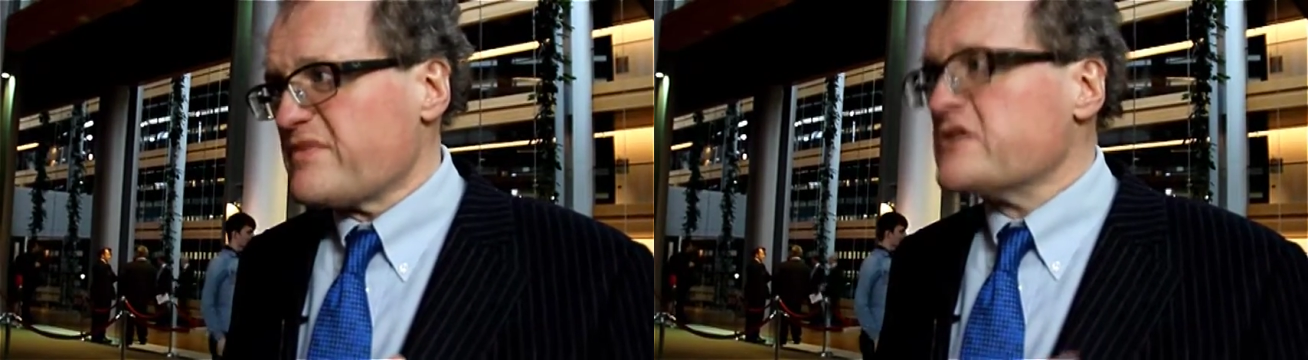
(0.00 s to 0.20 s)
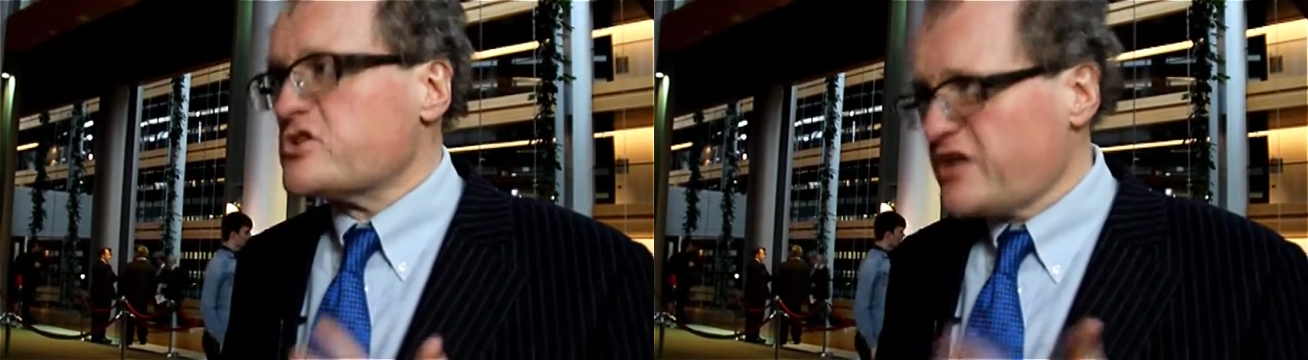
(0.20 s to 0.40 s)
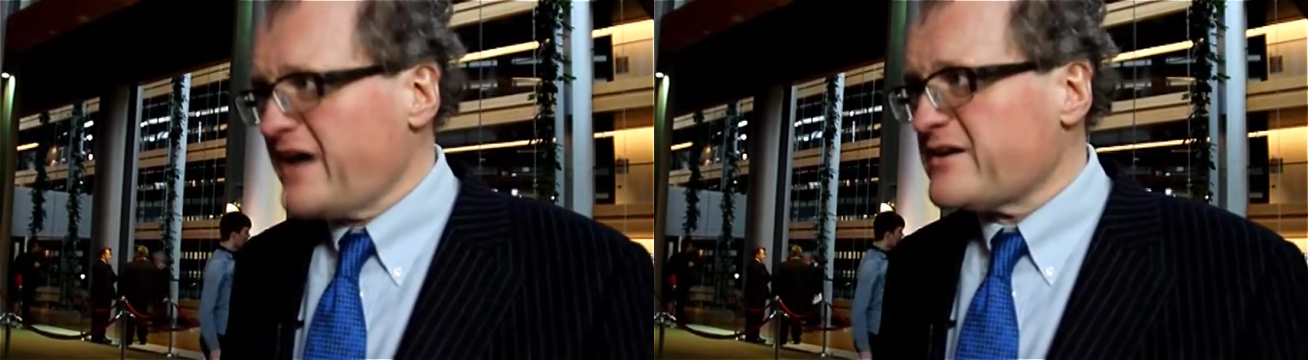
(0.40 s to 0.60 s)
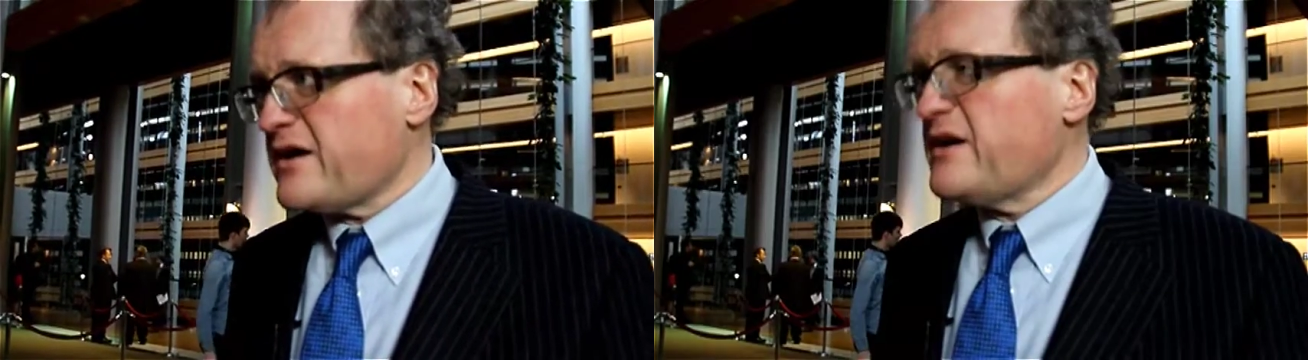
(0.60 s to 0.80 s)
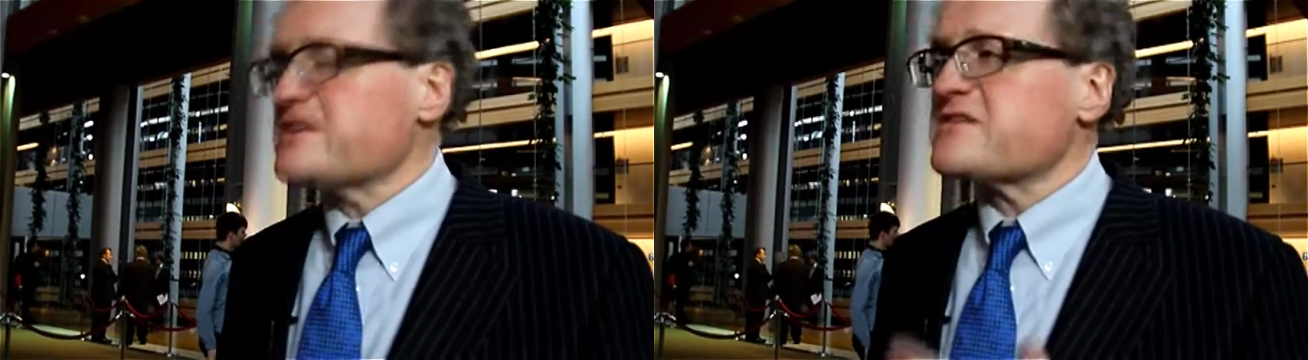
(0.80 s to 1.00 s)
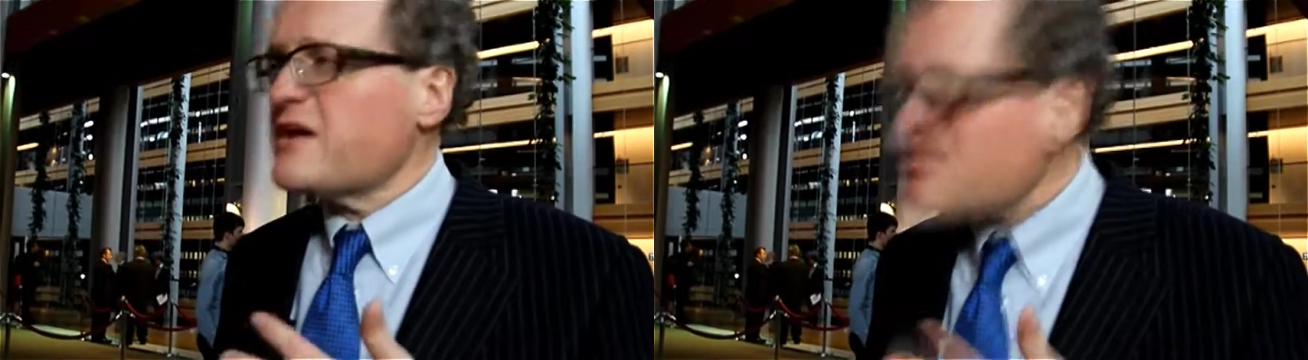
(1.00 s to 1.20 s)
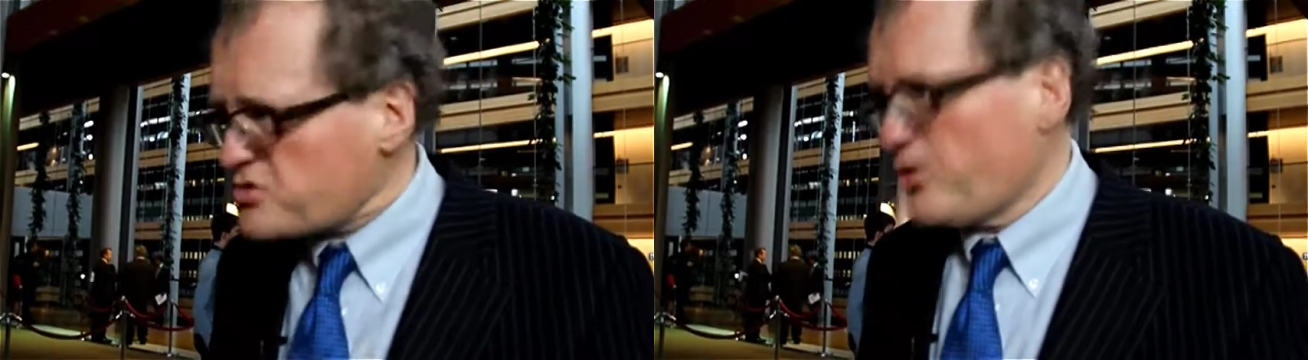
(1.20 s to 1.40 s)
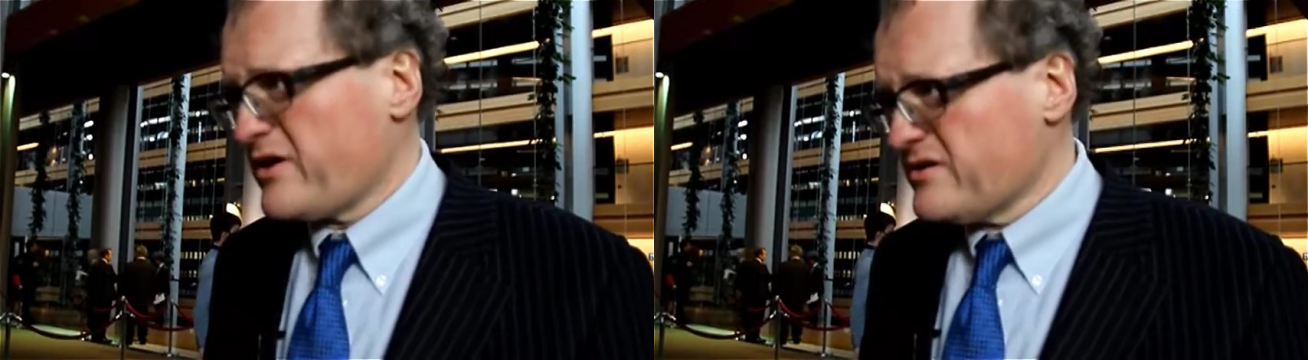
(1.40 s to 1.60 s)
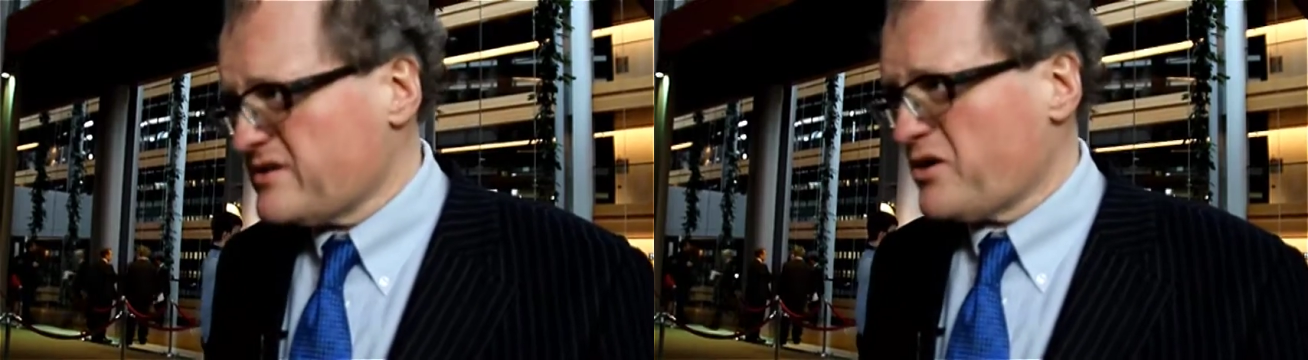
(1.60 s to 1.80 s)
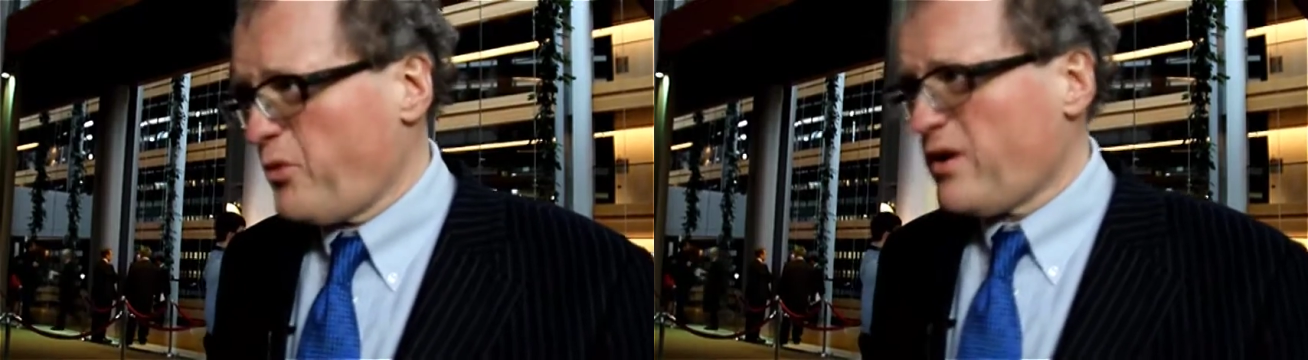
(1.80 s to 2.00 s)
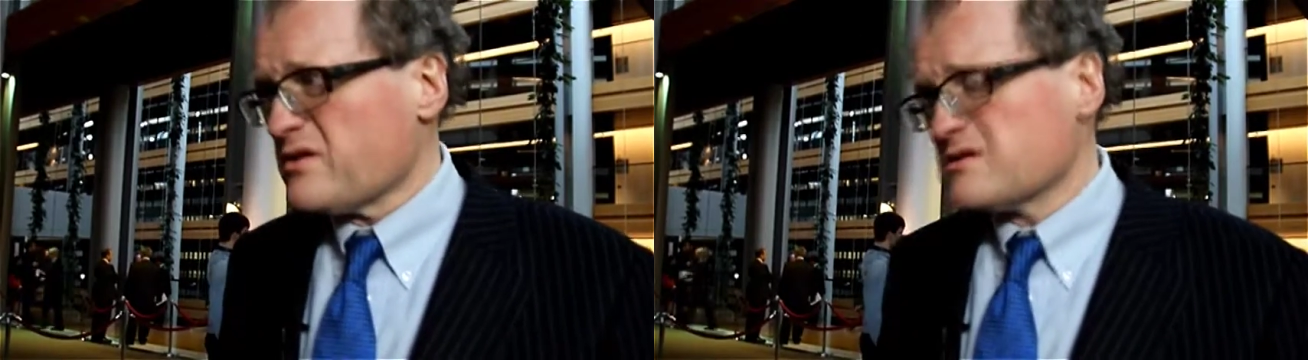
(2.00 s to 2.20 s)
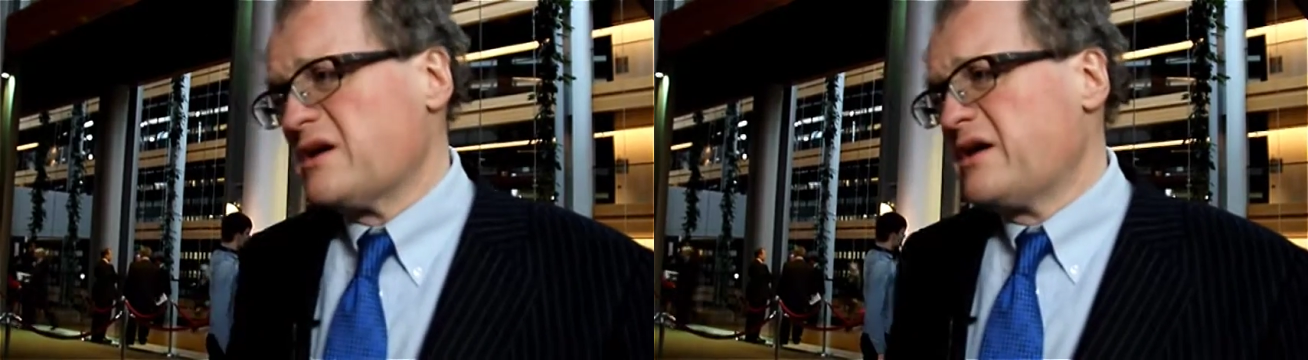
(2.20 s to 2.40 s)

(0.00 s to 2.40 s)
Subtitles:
in China as elsewhere in the world.